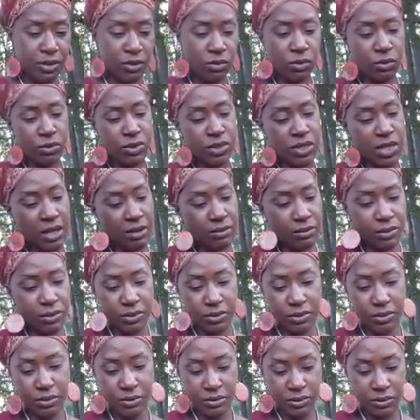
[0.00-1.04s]
what was that one?
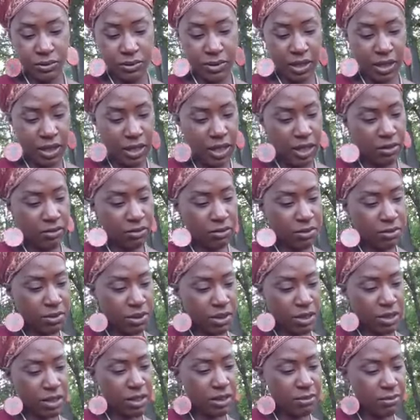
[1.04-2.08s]
I can't remember
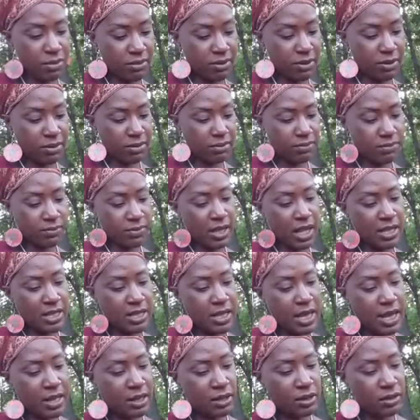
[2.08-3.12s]
the name of it, that
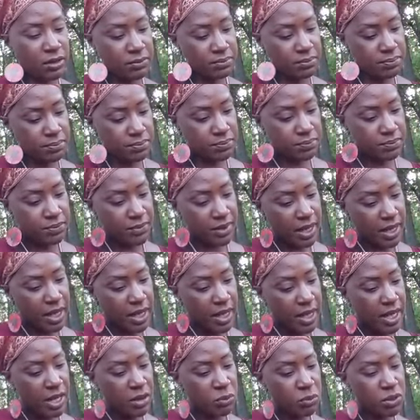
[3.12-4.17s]
title.
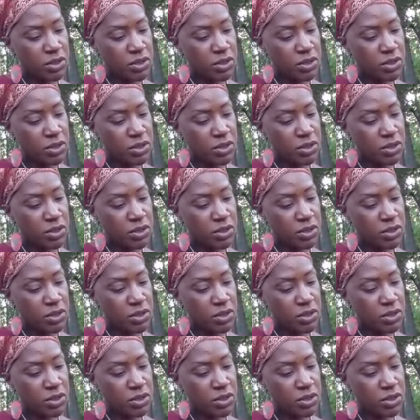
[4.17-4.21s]
It